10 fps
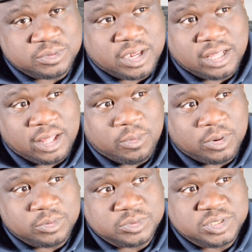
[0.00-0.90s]
because I
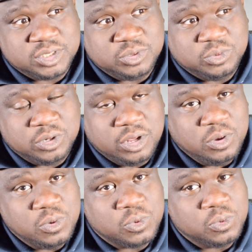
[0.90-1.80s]
want to
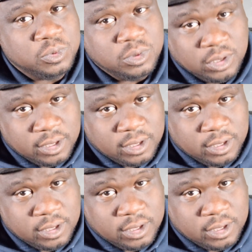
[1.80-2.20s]
know,